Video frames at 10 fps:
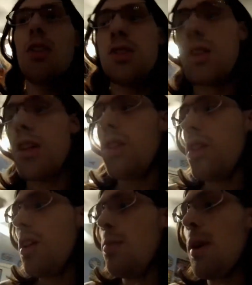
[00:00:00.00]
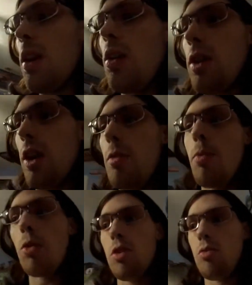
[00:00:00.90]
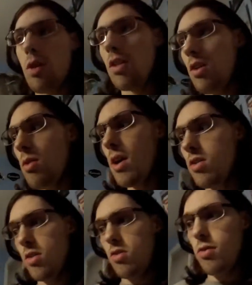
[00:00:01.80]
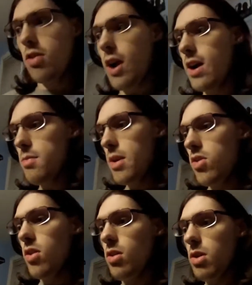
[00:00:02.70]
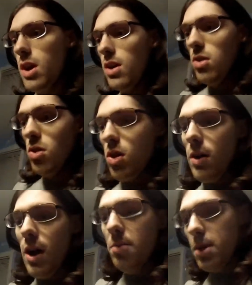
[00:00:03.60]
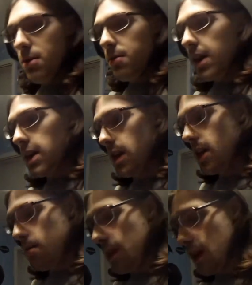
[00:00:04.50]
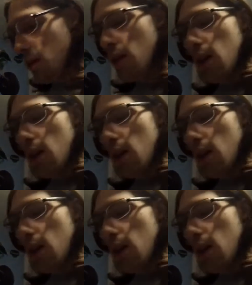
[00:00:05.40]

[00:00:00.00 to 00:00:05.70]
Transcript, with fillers: Crusher included, but you know Gary Porter's rarely around since retirement, so don't know how I'm gonna find him now.